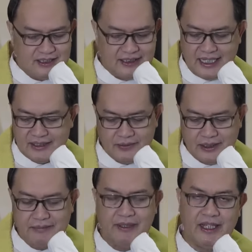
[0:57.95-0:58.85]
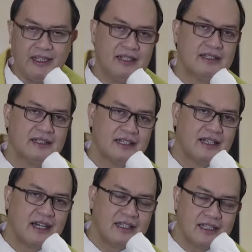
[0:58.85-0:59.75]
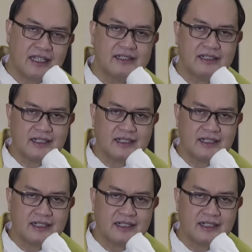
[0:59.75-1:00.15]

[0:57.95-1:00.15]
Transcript: that will be another